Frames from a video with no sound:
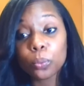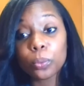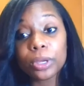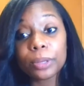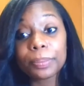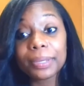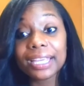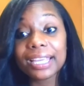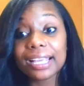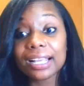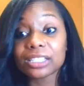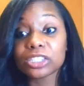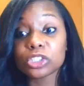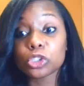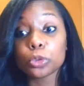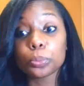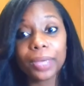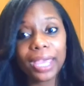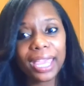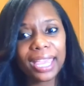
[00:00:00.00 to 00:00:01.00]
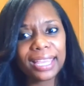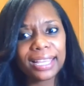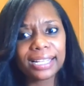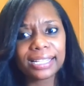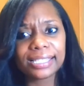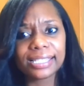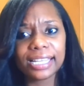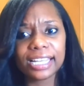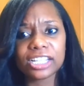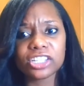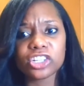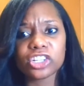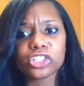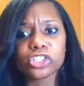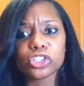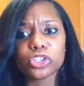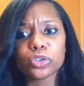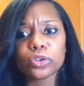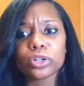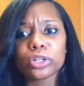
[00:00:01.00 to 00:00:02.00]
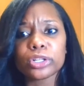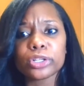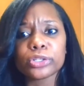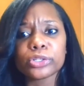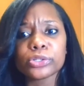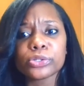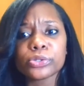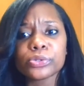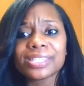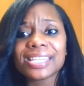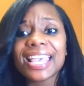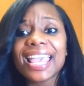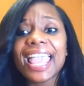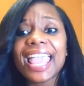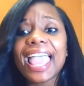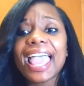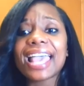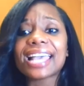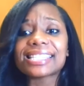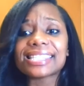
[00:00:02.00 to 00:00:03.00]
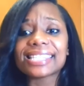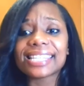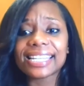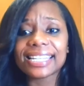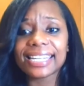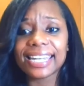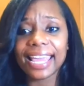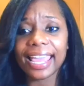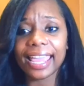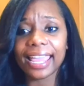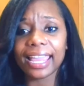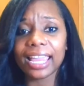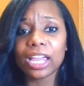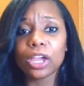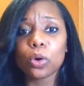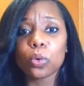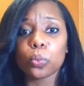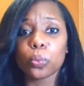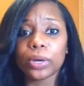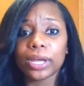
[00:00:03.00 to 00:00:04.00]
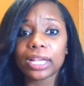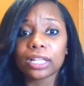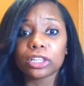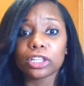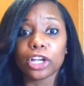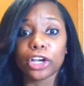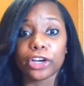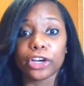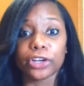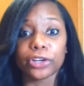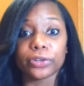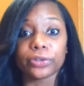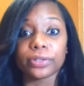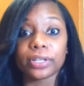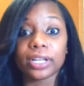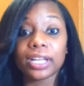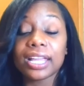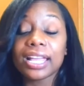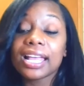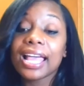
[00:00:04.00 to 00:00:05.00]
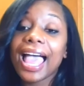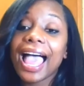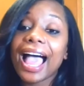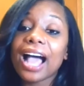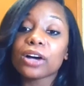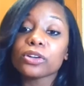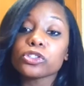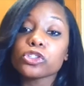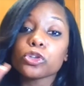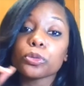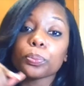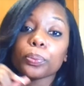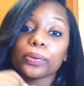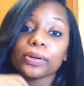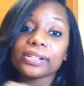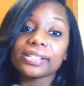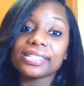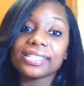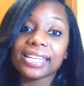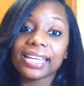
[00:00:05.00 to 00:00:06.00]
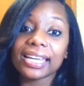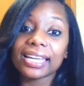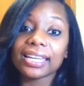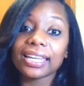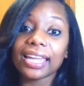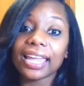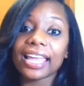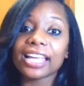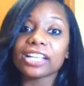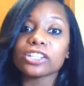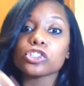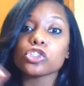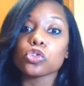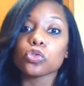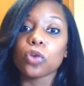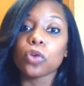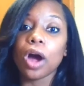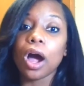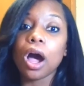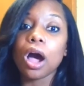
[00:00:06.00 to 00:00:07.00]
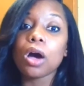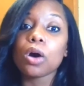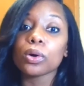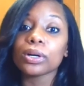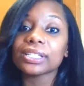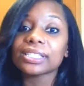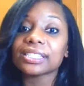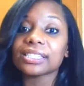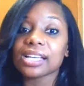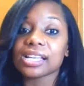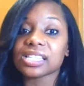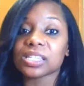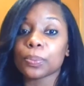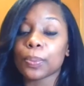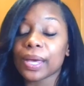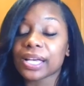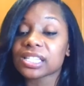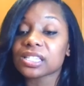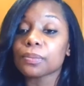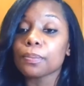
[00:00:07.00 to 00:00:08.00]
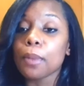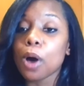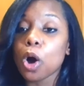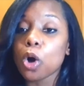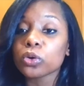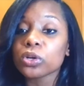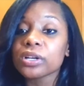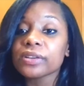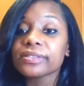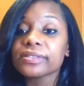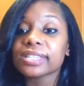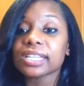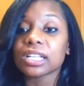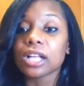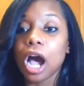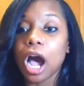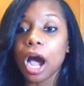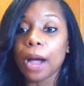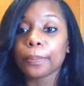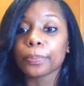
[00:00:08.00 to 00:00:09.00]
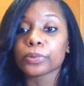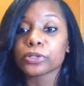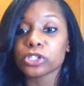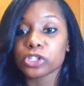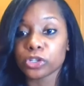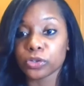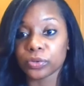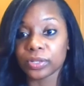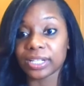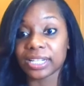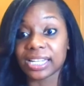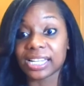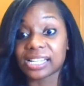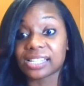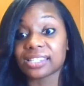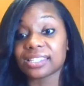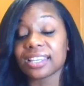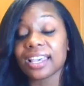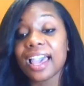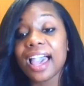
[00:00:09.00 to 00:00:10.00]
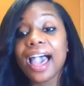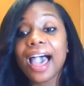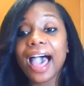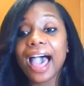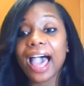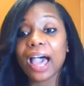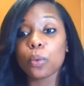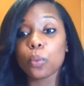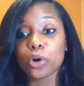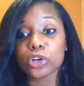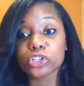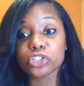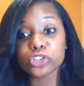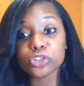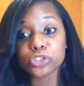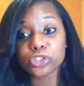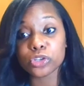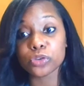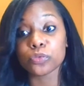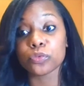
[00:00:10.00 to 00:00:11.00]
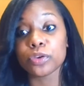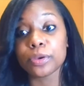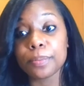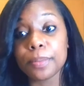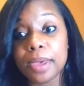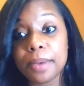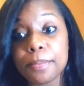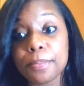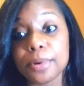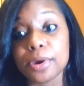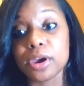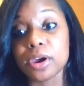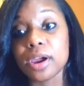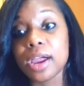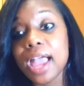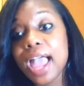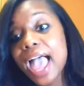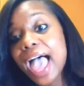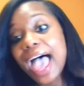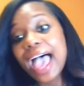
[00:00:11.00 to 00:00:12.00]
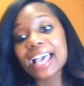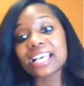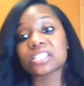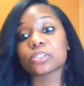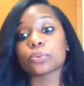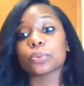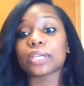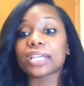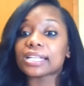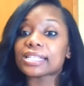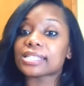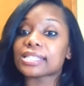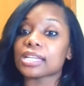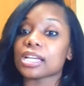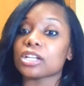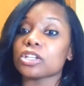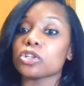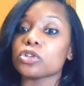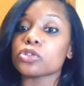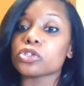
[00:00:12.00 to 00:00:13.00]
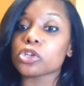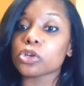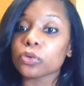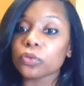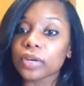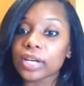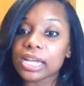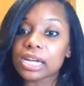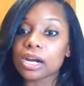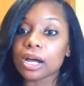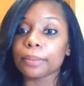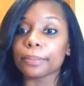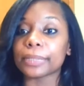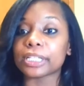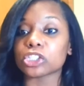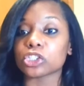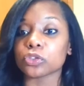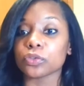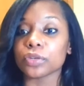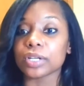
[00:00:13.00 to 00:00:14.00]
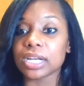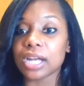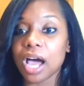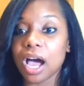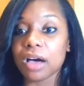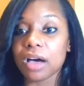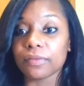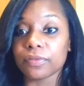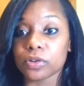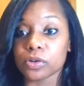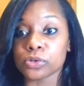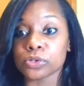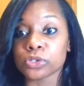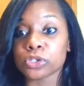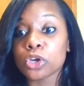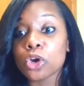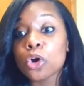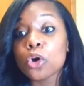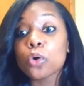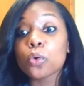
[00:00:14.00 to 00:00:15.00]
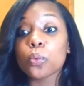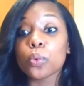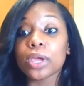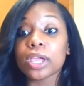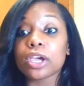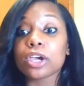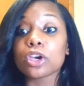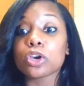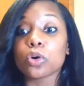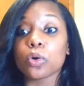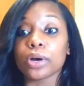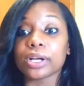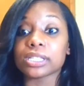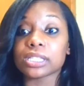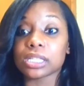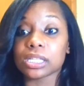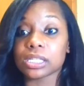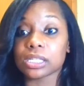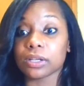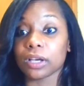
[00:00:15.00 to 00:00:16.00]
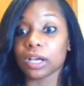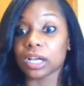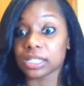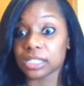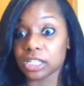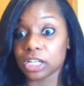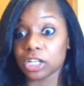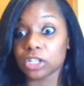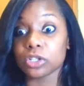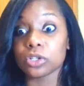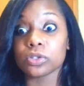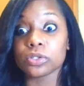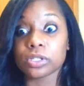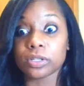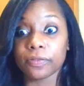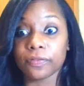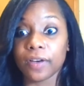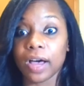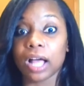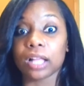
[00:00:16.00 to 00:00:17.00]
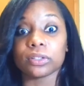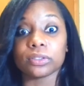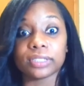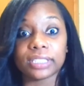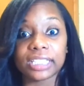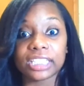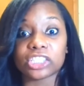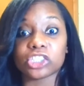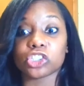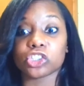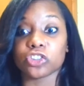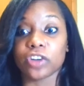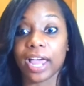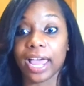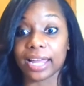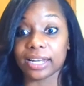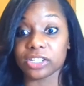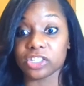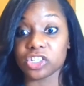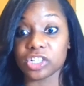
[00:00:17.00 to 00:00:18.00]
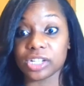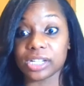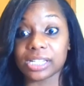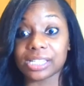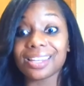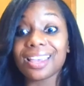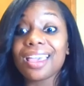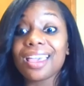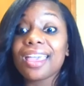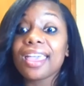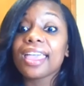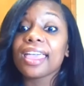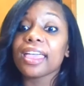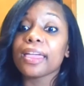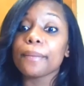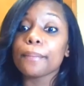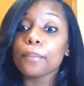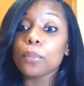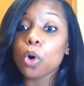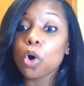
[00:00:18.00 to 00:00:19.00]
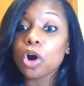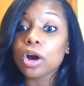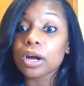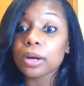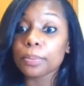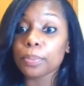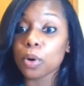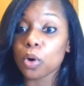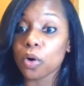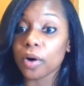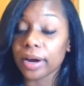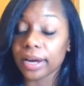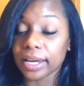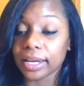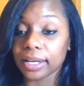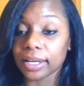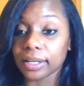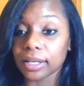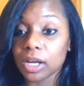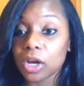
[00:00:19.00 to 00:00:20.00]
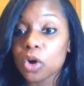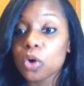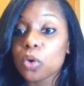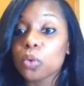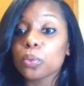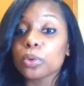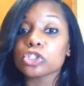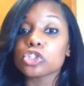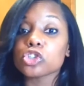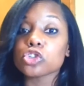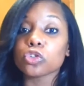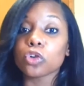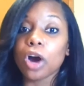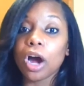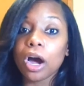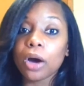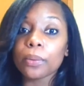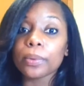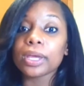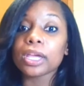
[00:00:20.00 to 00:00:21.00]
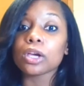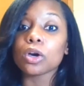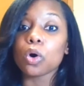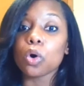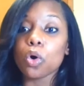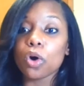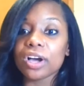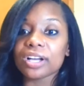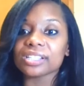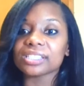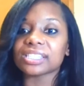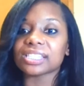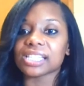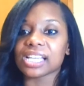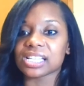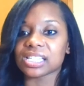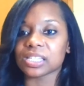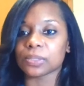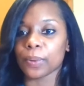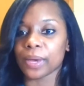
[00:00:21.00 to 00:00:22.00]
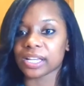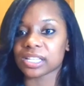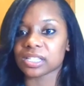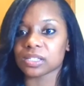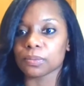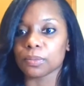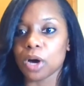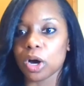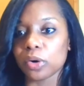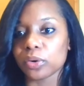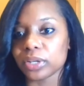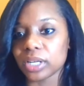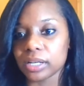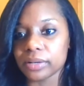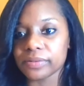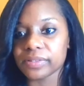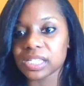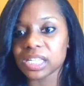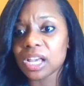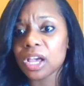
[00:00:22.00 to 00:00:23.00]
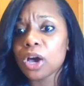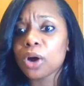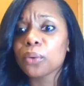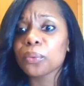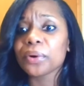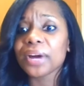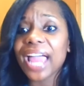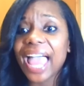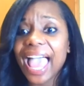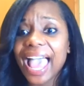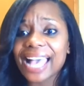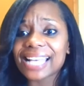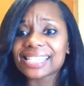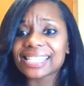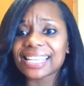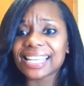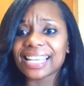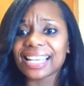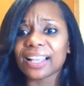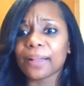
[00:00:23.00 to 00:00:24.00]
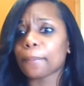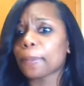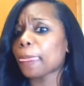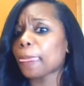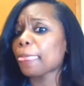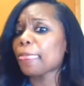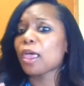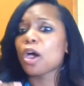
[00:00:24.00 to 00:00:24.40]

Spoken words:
We begin to pay attention to clues, and today we learned how to predict and draw on suspects' motives and opportunities. I want you to remember, as we continue to read our mystery novels, we are going to continue to follow these strategies. And more important, we're drawing on suspects' motives. We're asking,